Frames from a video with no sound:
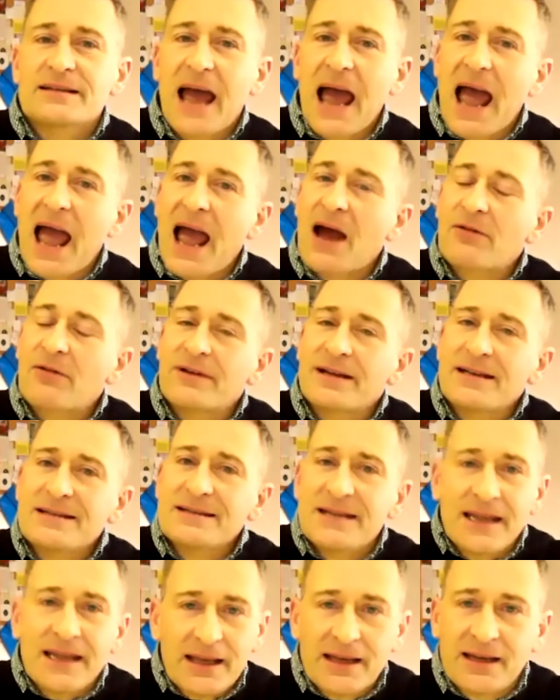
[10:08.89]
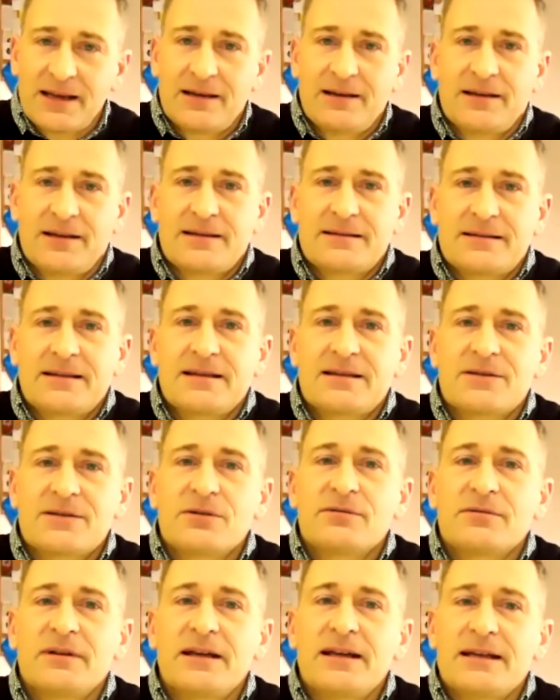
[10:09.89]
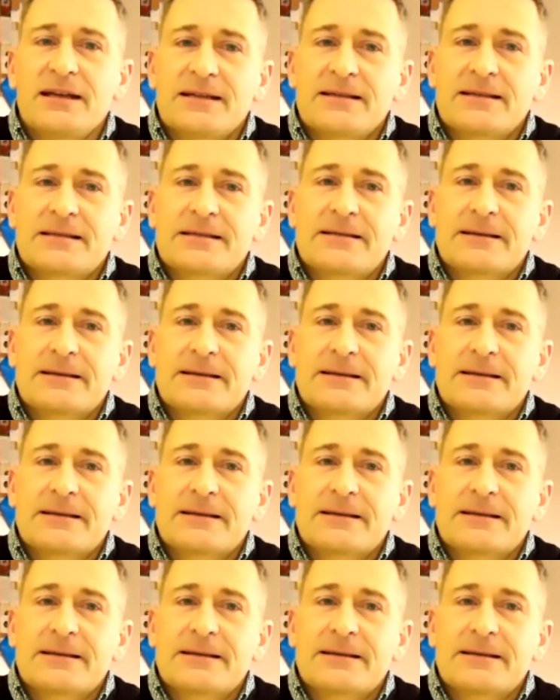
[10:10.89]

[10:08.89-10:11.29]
how ridiculous this all is.